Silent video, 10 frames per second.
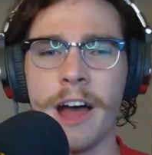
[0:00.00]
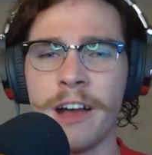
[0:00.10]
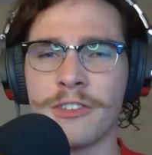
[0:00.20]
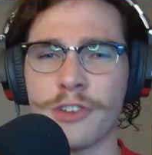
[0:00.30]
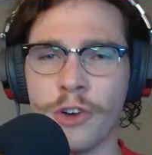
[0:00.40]

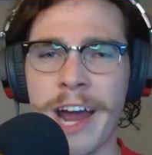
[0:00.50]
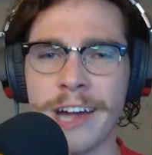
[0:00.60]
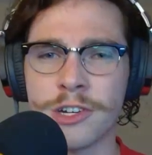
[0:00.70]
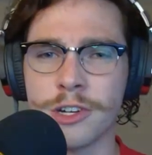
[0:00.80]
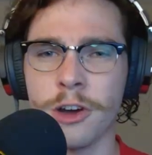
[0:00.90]

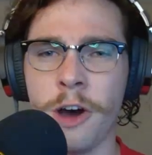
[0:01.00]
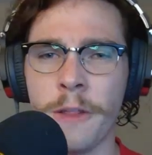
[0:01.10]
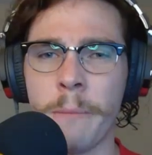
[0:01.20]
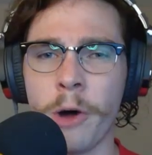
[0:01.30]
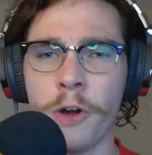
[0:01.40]
scratch on
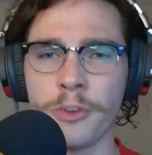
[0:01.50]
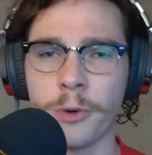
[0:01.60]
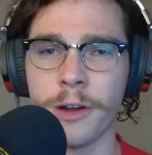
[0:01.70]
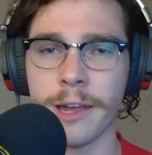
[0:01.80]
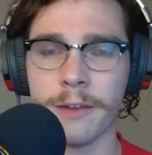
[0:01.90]
the ball, to where, like,